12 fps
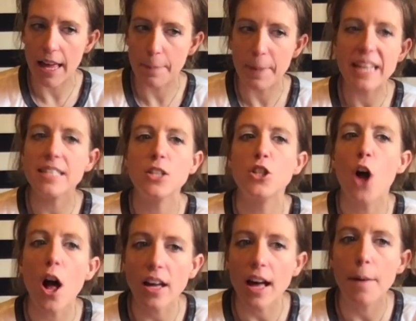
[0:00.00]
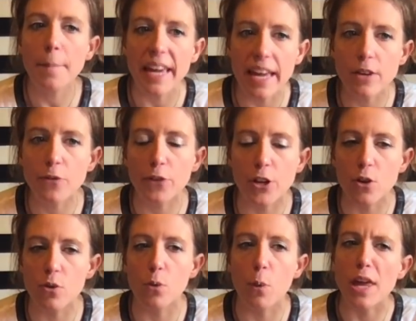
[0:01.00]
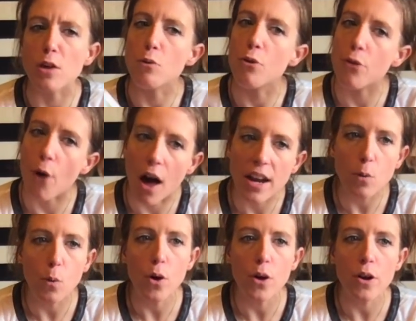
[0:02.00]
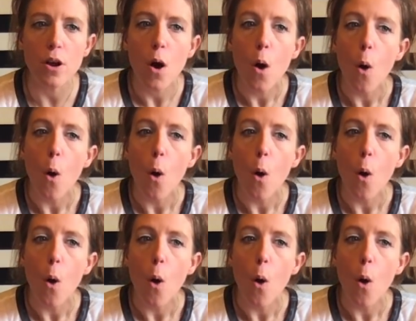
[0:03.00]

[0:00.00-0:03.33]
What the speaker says: because it's not coming in for you the way you thought it would.